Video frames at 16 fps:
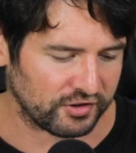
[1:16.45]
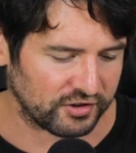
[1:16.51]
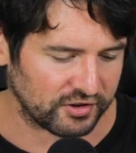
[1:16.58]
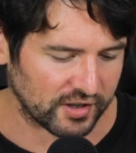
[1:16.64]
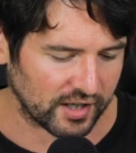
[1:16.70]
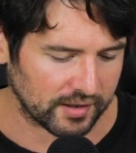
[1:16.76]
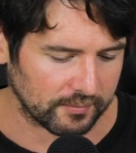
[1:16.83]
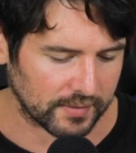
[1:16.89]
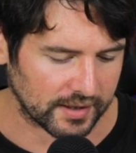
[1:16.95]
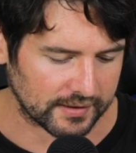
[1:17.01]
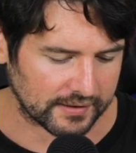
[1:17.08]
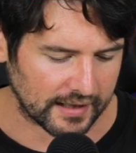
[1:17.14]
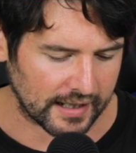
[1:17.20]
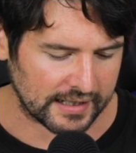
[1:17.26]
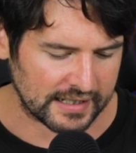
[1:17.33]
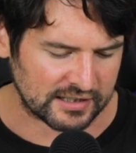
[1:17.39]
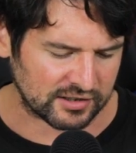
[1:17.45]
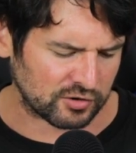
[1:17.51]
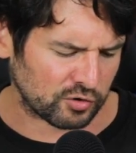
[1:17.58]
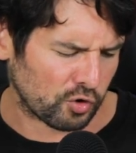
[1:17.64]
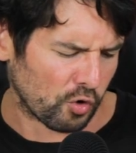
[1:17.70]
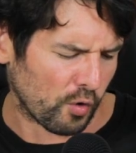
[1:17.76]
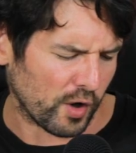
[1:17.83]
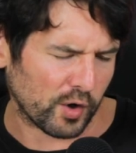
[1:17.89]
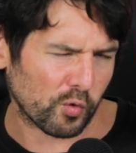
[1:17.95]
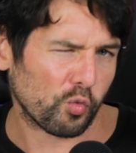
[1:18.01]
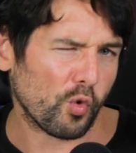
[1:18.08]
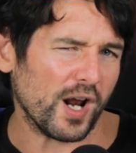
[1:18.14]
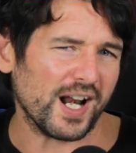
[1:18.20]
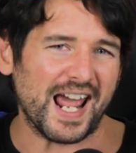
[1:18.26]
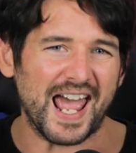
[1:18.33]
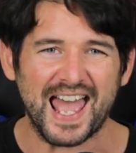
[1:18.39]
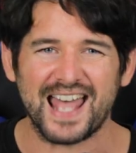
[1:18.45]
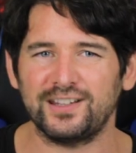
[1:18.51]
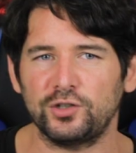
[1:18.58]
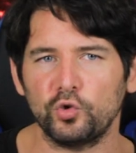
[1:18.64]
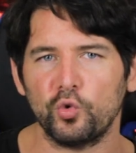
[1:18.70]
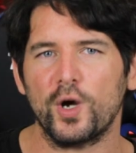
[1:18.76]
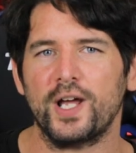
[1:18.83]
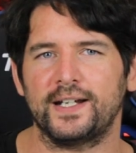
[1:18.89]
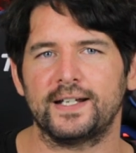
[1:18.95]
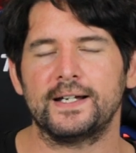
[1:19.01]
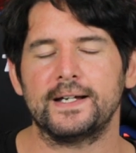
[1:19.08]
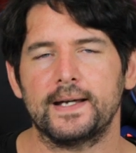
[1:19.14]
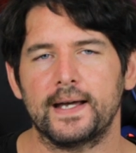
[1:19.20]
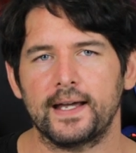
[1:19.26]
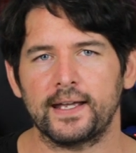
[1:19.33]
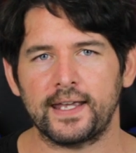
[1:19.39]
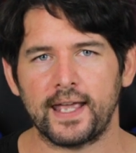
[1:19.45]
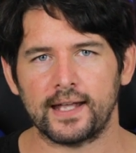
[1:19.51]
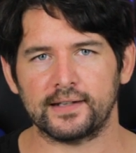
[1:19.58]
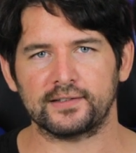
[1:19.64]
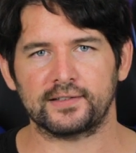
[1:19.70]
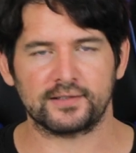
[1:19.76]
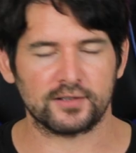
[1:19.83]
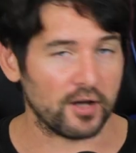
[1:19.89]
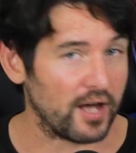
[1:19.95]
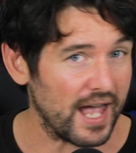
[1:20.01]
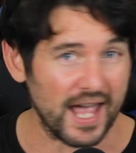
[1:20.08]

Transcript: segment, and it's going right head-to-head against the